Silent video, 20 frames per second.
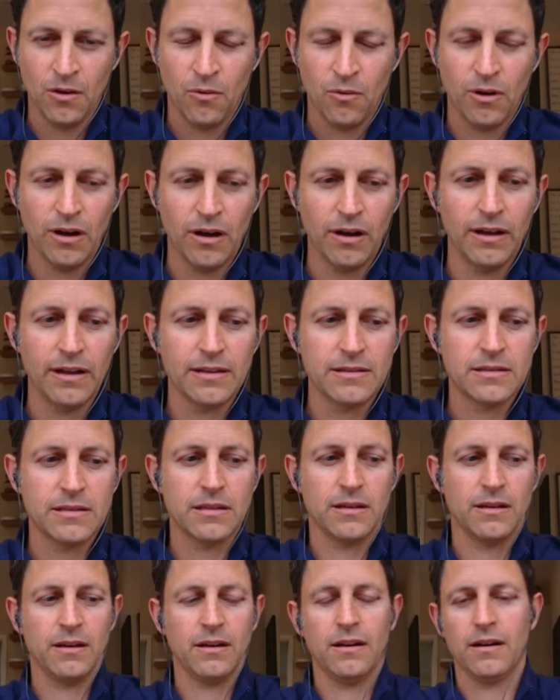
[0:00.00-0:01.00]
Well, it's
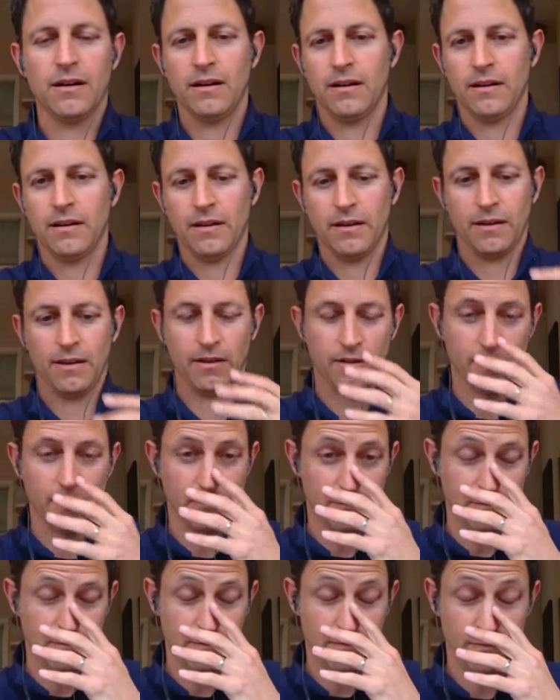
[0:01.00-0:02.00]
a
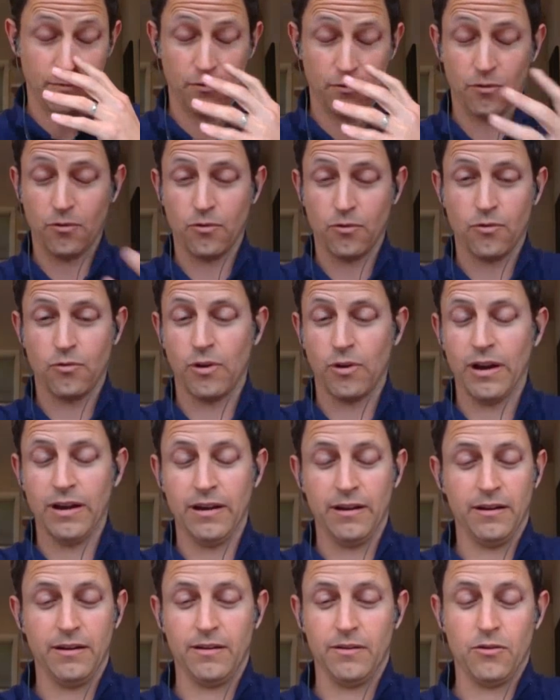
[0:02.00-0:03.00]

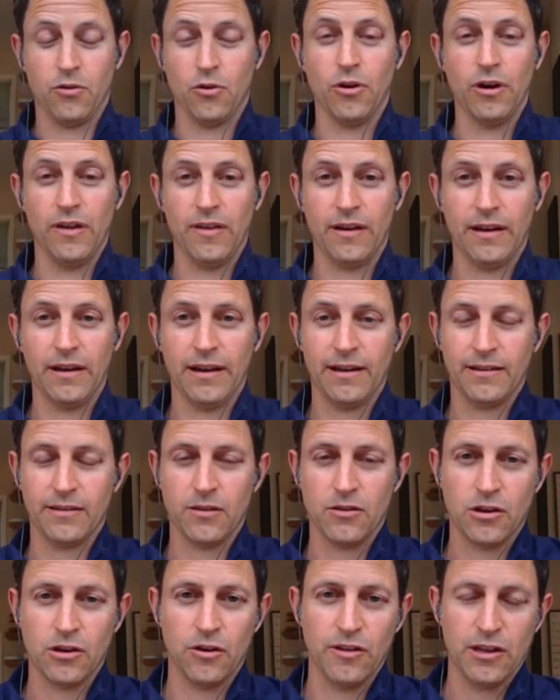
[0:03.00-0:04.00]
great joy that I get to
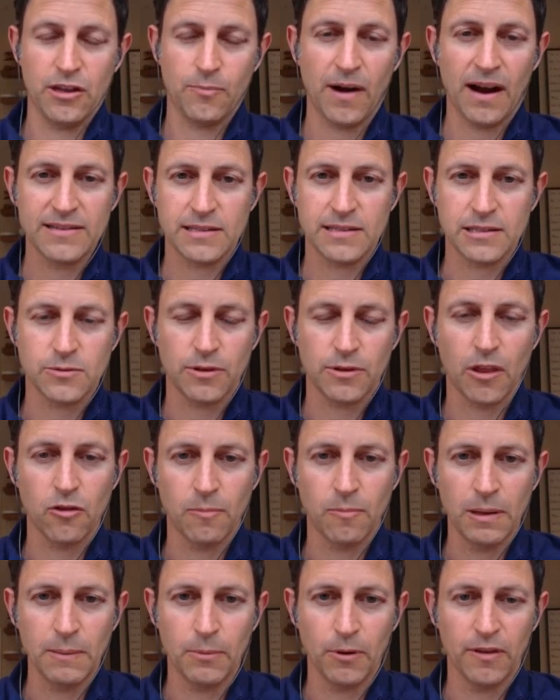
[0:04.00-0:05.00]
share these practices with
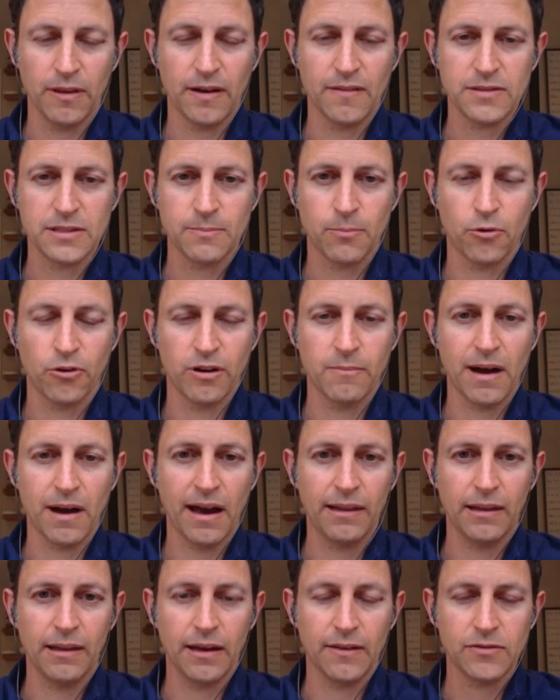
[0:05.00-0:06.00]
other people that have supported
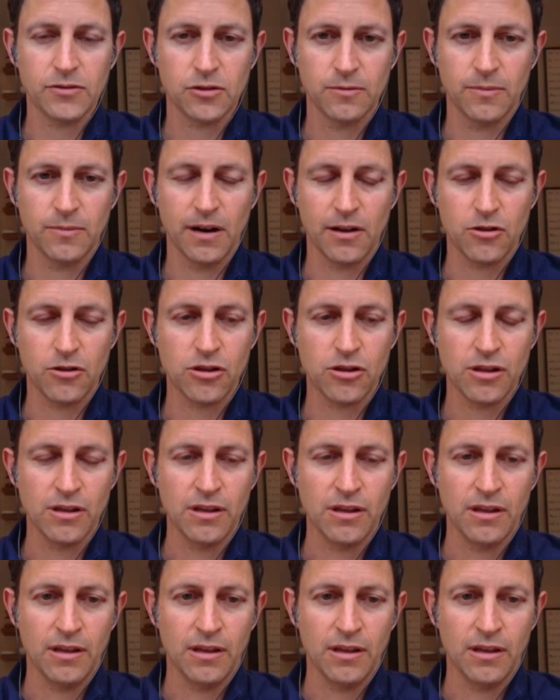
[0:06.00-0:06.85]
my life so much.